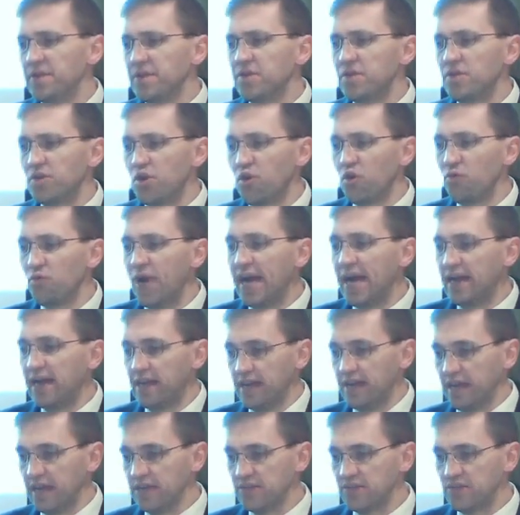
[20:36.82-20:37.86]

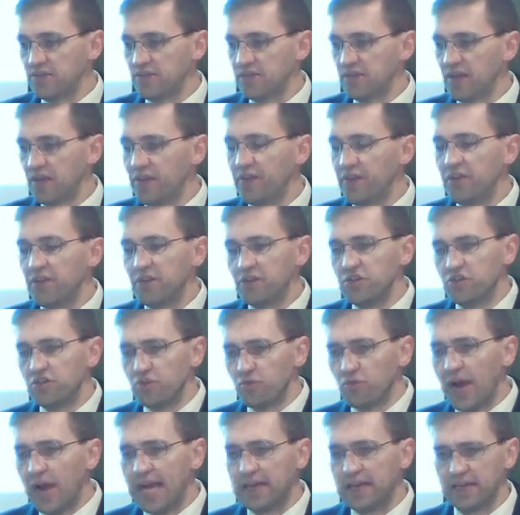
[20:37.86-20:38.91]
correct us,
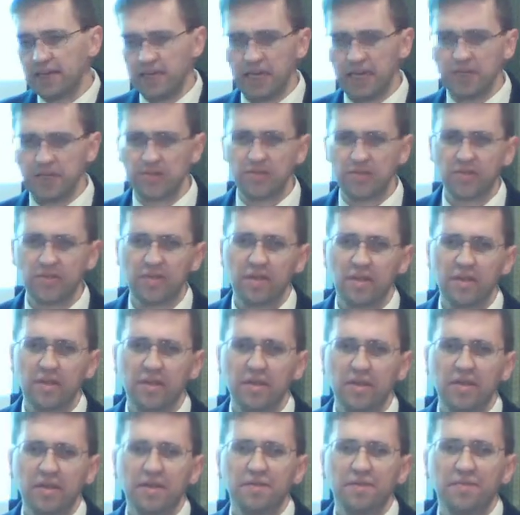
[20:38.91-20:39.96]
direct us,
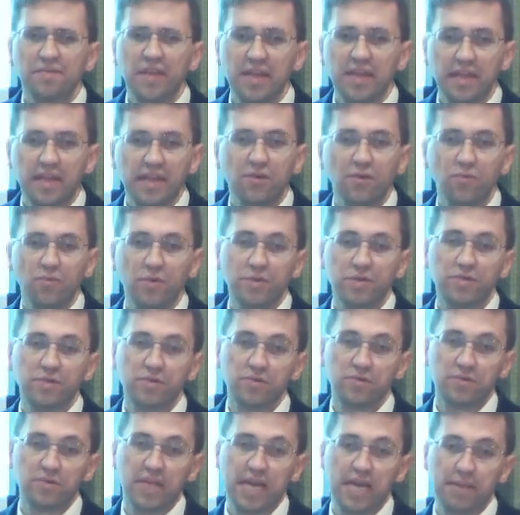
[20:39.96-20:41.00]
then it will
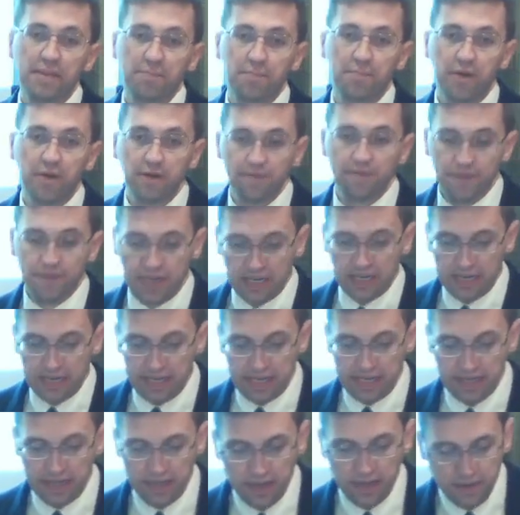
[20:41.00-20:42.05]
do that
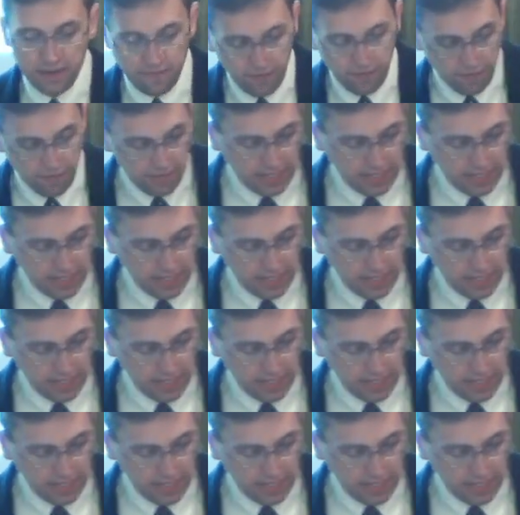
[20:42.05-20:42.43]
perfectly for the